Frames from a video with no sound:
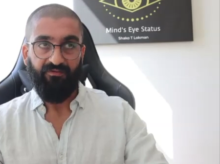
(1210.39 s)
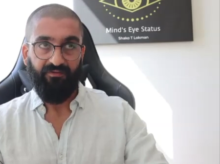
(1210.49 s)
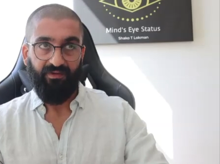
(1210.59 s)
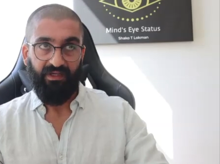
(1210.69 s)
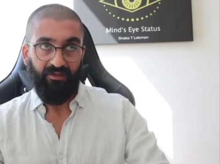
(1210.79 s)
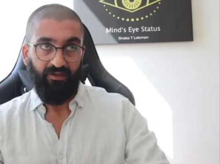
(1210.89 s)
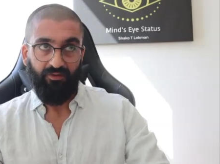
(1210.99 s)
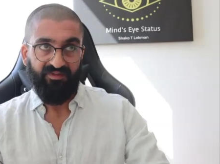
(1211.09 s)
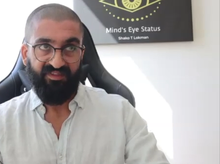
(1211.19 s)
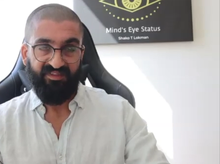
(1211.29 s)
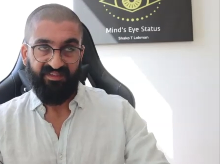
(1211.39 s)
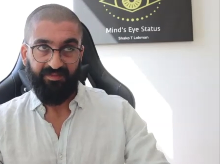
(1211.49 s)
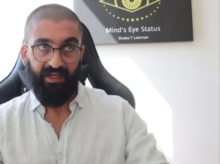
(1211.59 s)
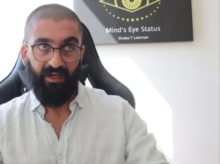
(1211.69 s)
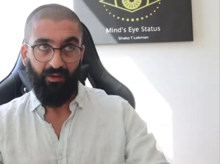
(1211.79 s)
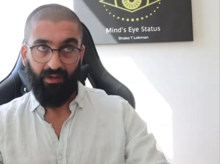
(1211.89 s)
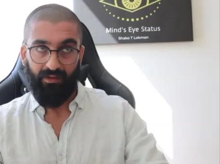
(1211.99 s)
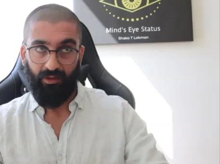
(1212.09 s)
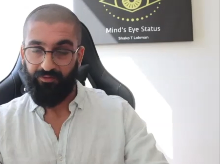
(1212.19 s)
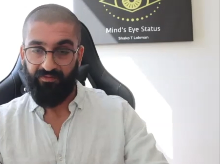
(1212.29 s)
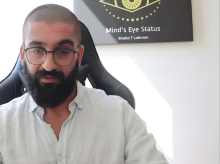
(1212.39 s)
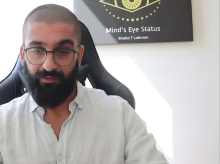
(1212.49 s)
it loses its power over you